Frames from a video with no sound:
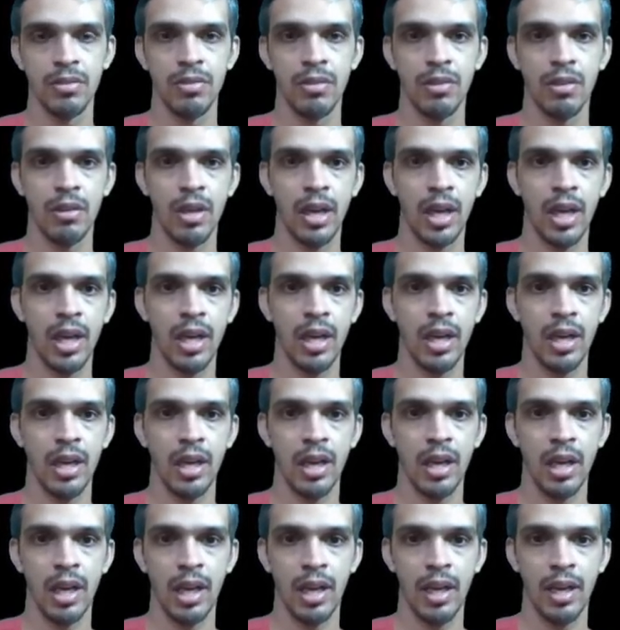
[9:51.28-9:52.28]
So for
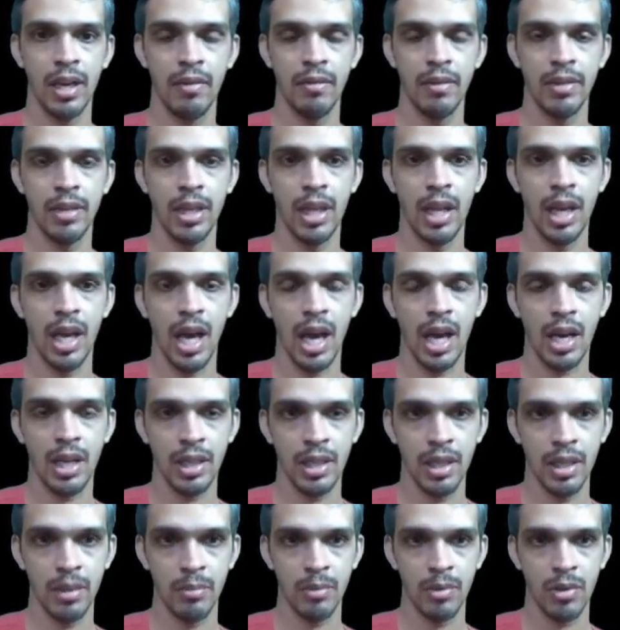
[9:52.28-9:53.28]
an array with
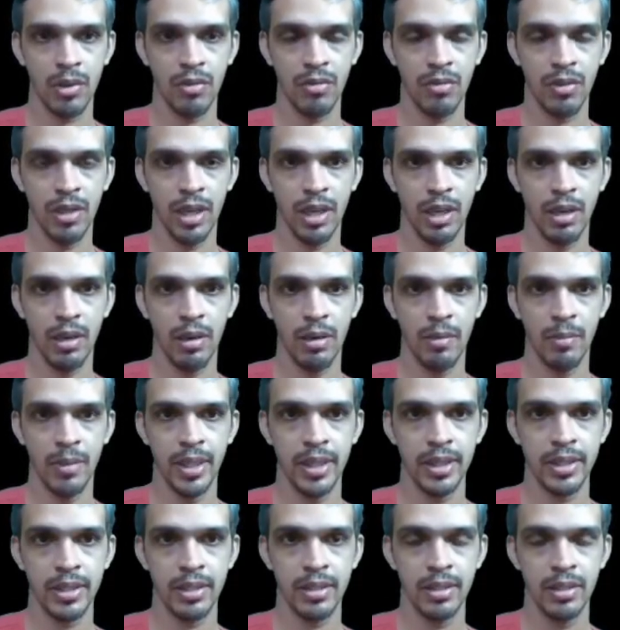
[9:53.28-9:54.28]
large number of
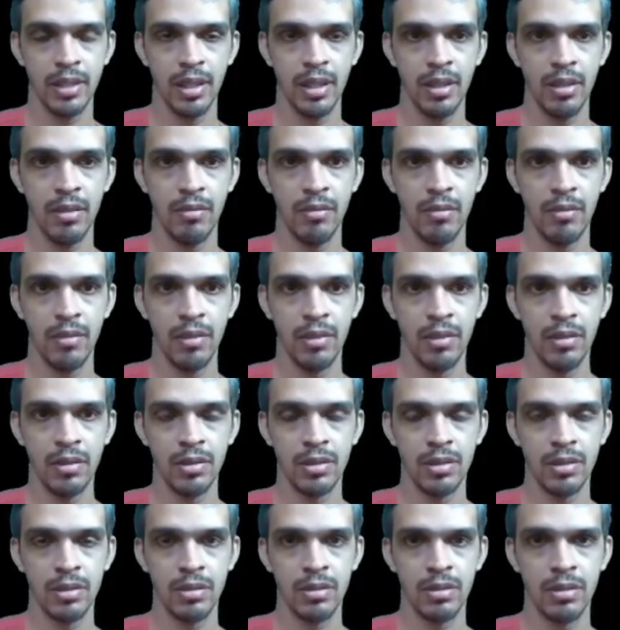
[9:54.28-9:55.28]
elements,
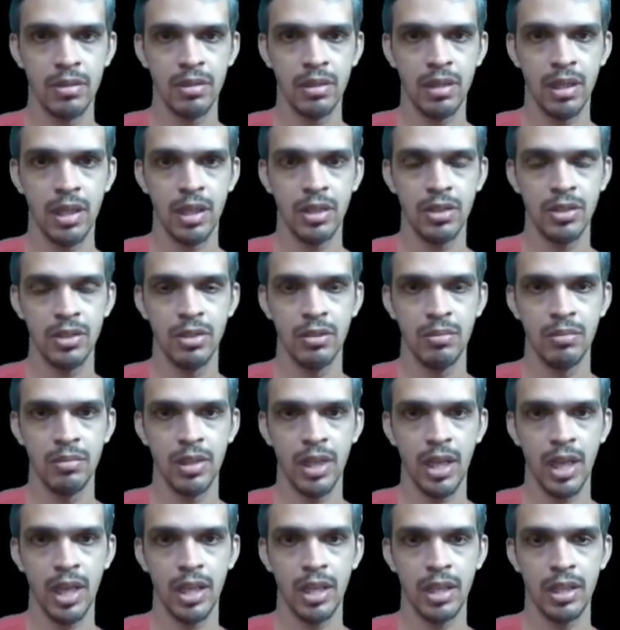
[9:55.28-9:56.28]
so
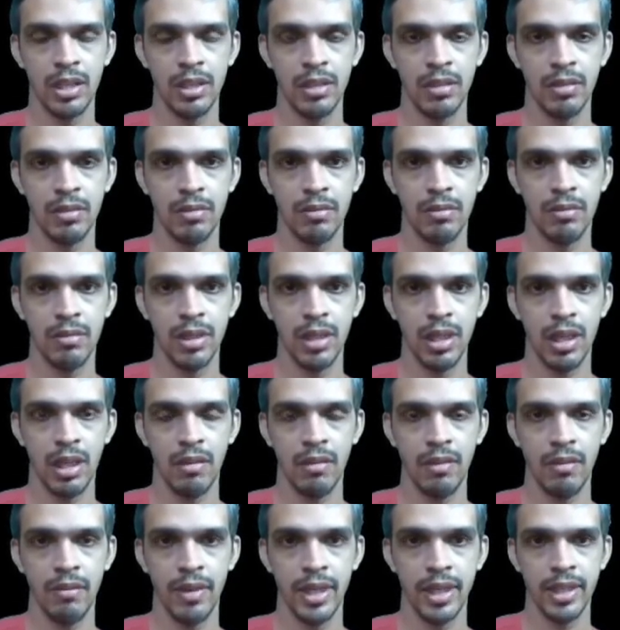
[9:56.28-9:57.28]
assume that
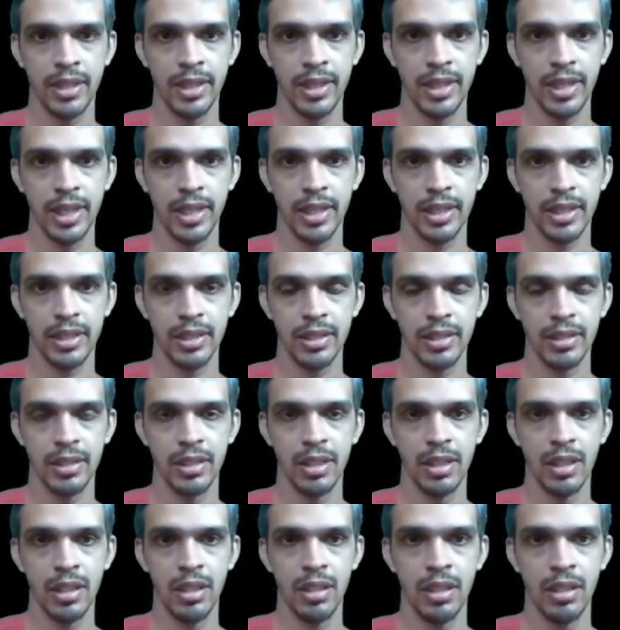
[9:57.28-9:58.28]
we have a waste case.
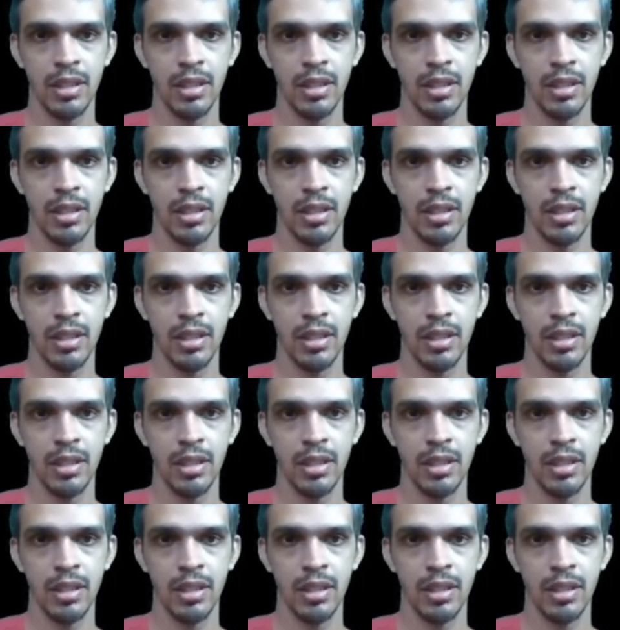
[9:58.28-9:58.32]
